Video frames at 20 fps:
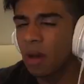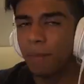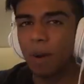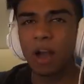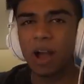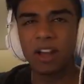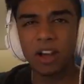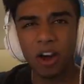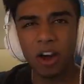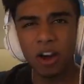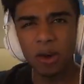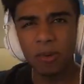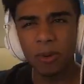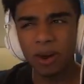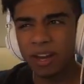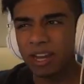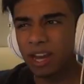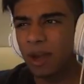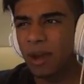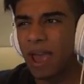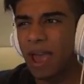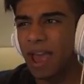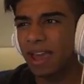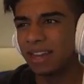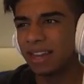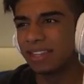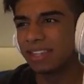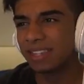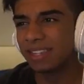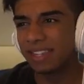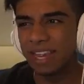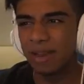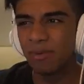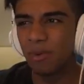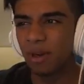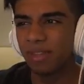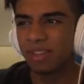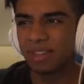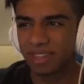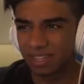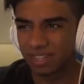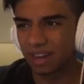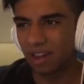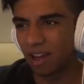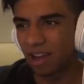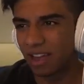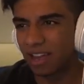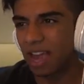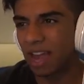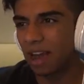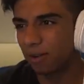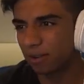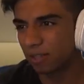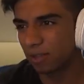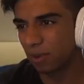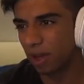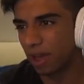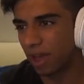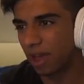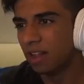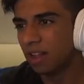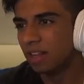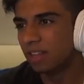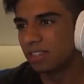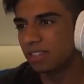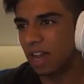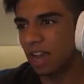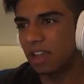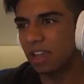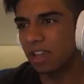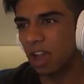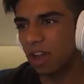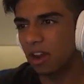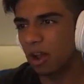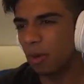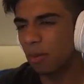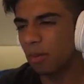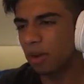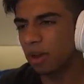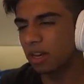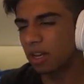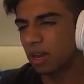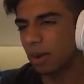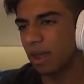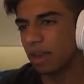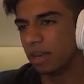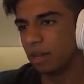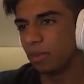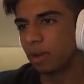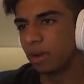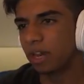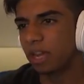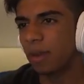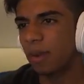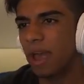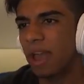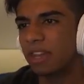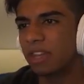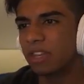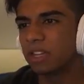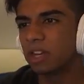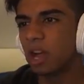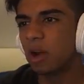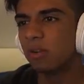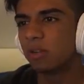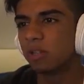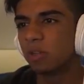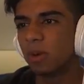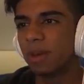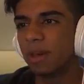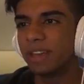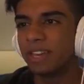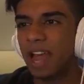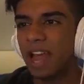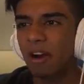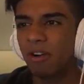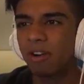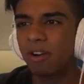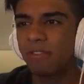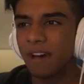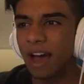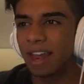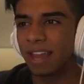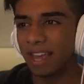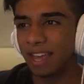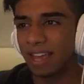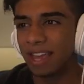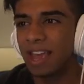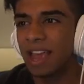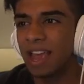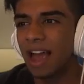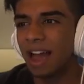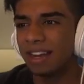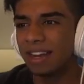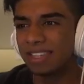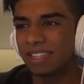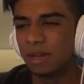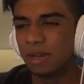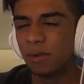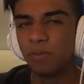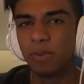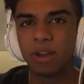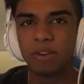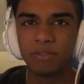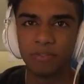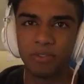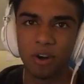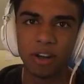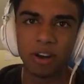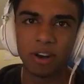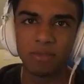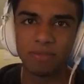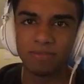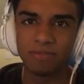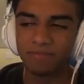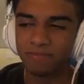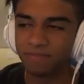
but I kind of want to go ahead and see what this is like elsewhere. So I know what we're going to go ahead and do. We're going to go ahead and go to Yarra Valley and see if we can find a...